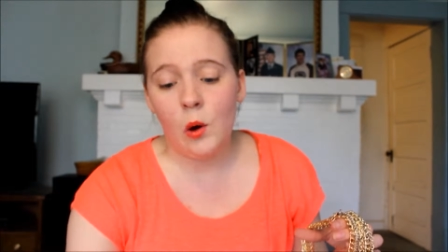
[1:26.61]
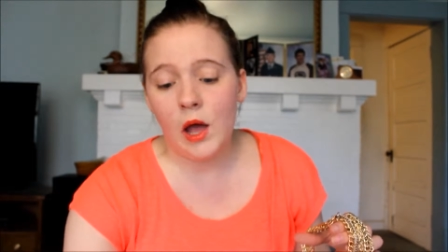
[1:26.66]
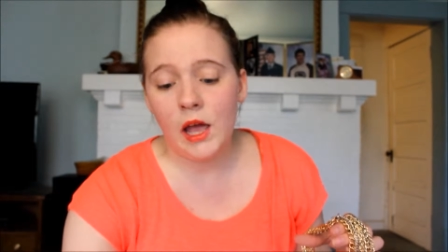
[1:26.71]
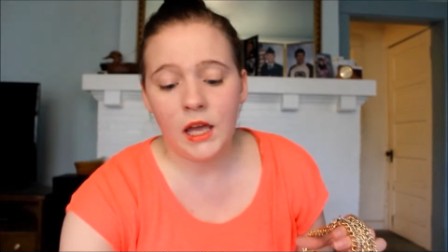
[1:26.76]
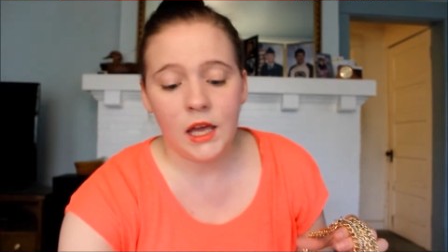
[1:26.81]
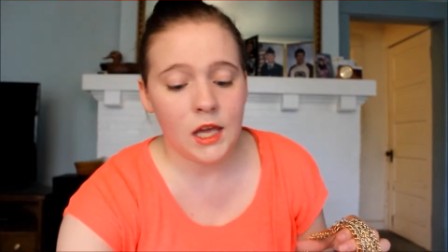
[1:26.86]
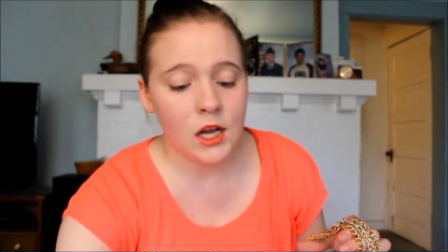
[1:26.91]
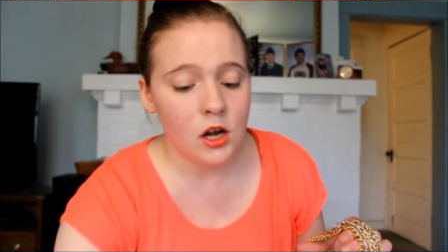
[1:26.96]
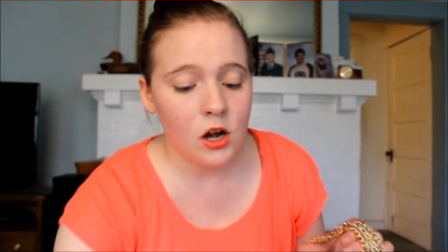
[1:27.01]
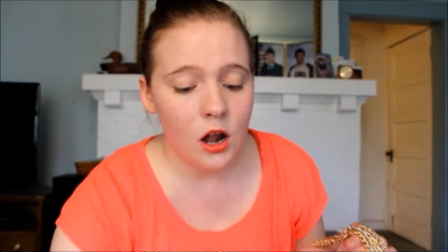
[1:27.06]

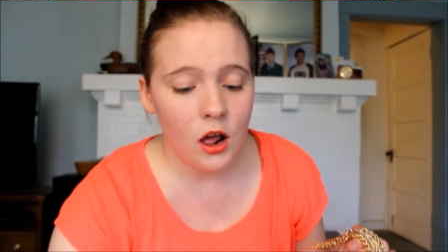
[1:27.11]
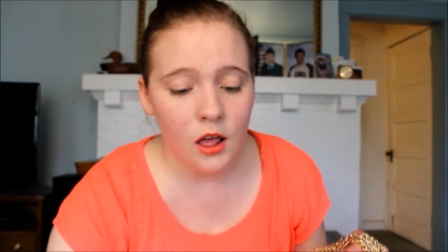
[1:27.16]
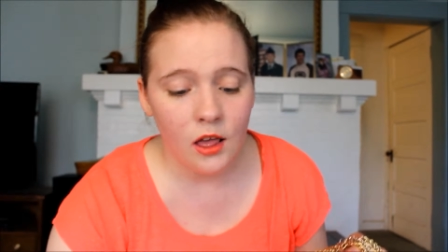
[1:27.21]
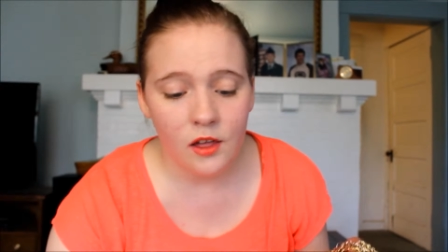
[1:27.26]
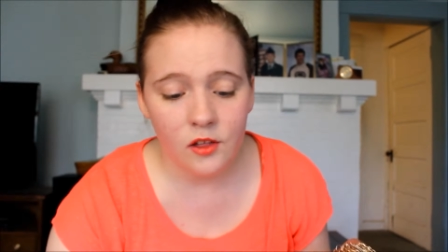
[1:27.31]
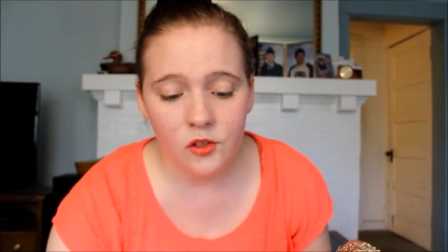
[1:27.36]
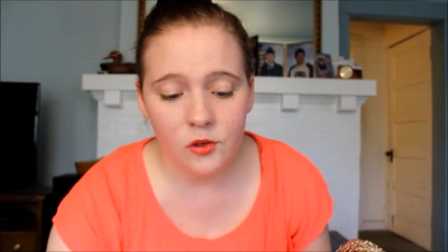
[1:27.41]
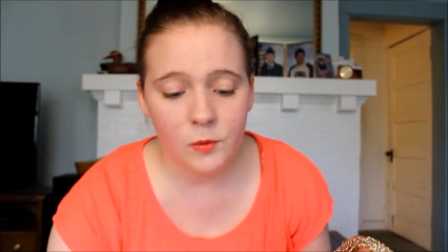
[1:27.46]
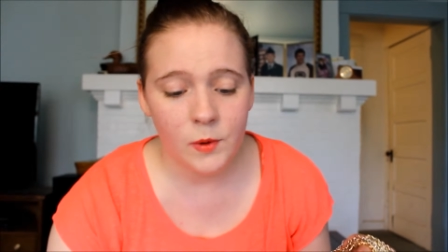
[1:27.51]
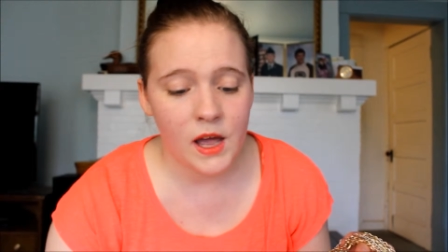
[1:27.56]
and get it all
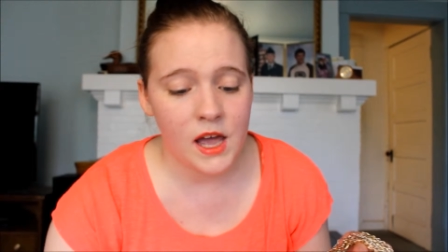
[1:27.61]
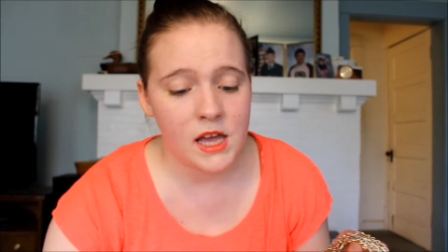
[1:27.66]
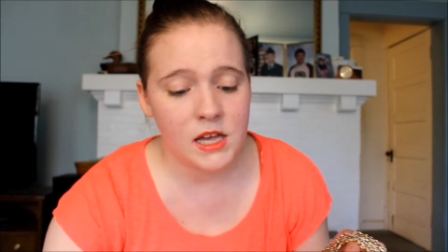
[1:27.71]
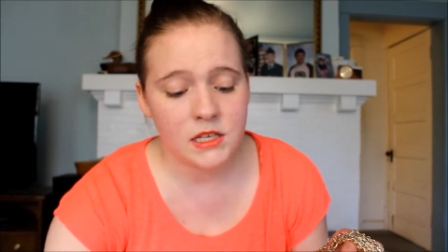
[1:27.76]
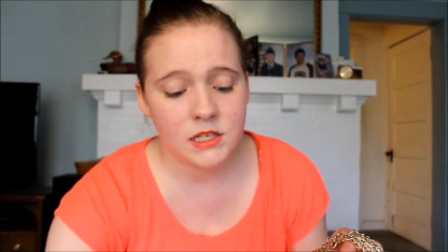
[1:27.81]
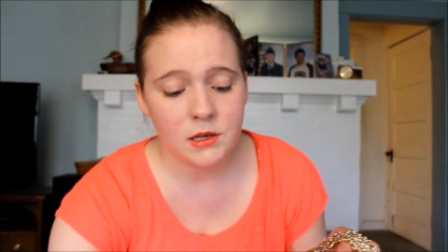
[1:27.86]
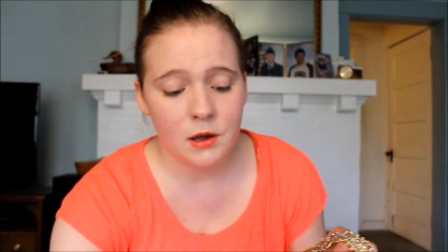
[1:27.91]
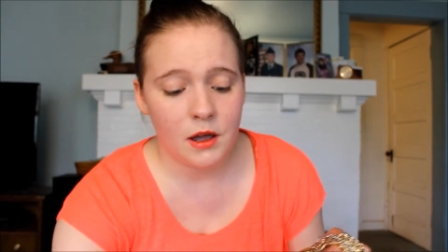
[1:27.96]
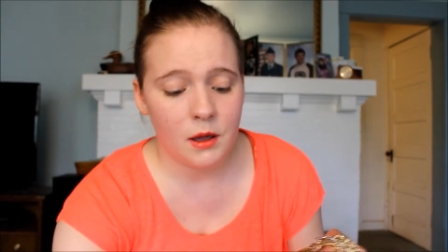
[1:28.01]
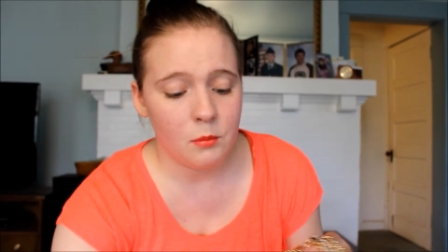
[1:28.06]
out of the way
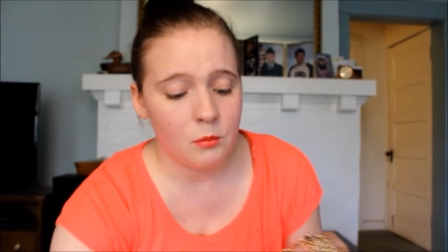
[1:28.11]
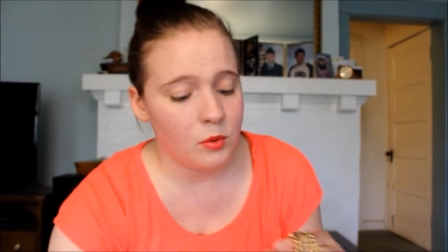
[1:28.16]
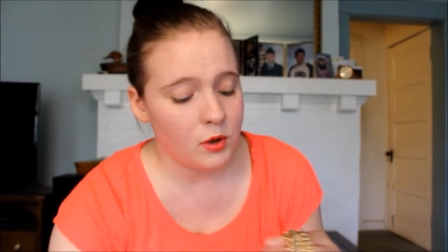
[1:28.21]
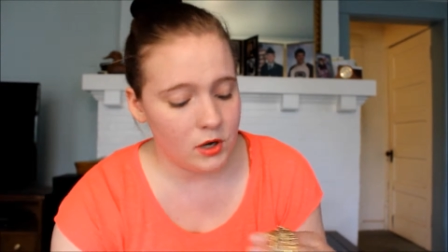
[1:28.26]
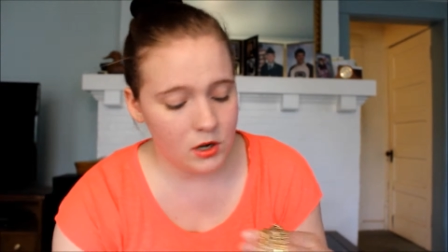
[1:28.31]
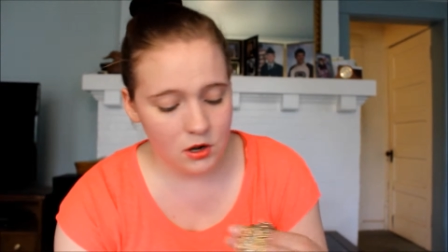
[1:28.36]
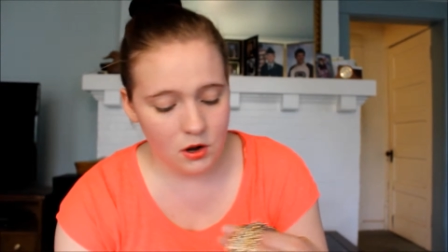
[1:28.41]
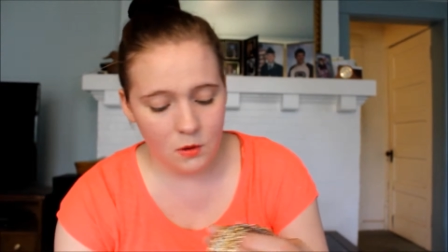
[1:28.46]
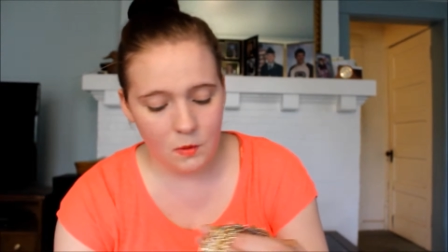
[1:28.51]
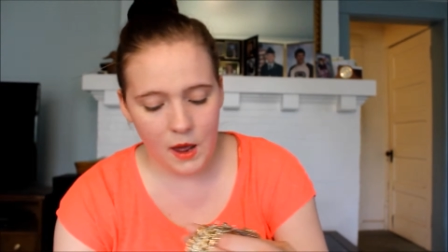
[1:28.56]
so I can
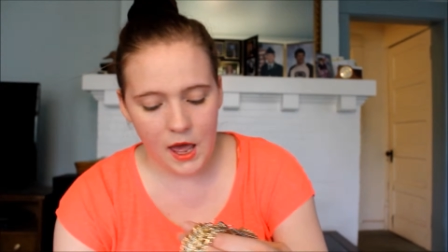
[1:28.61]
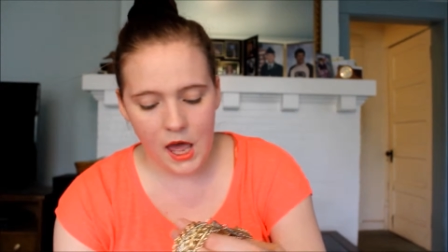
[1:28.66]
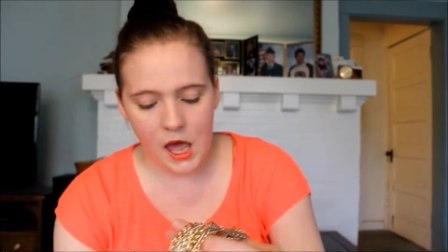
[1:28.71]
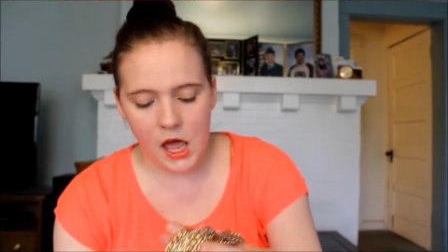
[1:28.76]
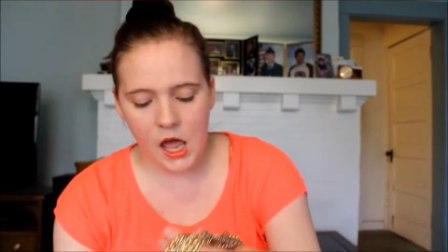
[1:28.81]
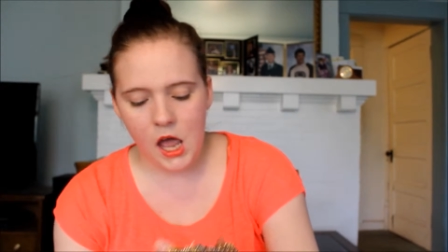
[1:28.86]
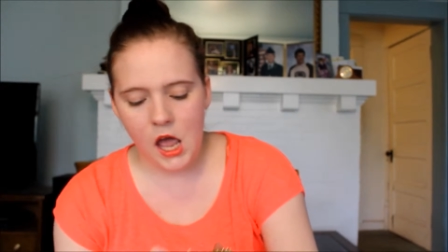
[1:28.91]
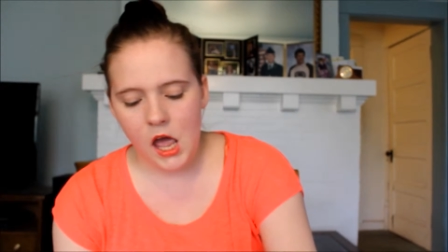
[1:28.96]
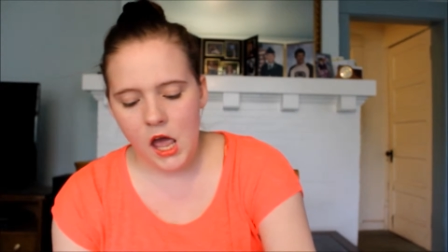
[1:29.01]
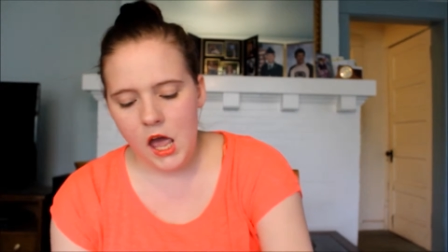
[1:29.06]
put it
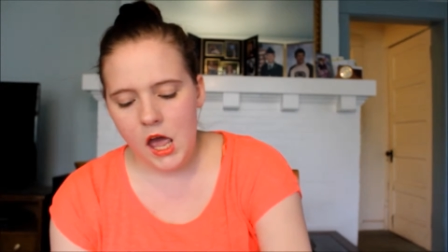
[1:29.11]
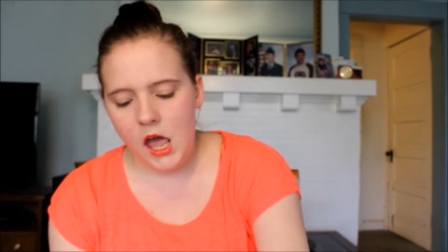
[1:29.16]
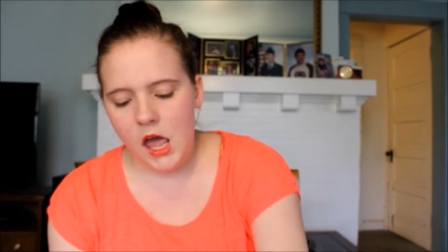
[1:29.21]
away